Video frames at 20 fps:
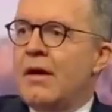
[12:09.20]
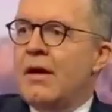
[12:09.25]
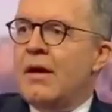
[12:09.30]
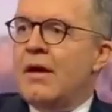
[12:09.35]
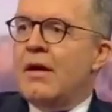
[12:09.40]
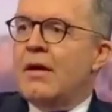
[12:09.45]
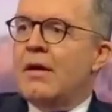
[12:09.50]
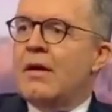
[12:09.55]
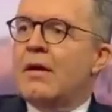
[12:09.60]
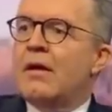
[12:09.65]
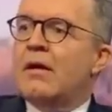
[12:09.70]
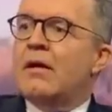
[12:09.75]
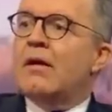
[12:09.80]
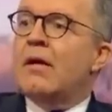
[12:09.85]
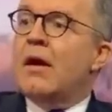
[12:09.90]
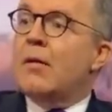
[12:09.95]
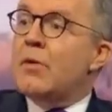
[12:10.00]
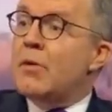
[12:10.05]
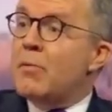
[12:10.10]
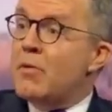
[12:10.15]
the establishment
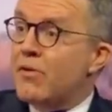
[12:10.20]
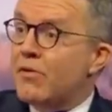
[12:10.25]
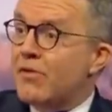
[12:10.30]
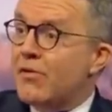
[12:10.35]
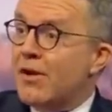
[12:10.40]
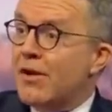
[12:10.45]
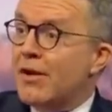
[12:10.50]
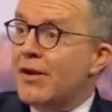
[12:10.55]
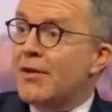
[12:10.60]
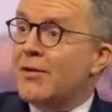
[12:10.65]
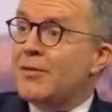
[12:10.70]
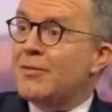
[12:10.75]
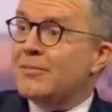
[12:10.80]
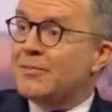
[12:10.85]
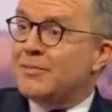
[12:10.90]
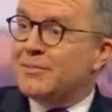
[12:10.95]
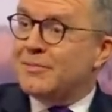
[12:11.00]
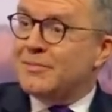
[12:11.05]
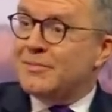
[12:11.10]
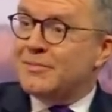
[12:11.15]
runs as much through
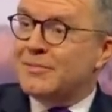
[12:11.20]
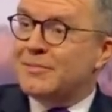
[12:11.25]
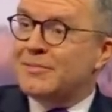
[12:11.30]
Labour as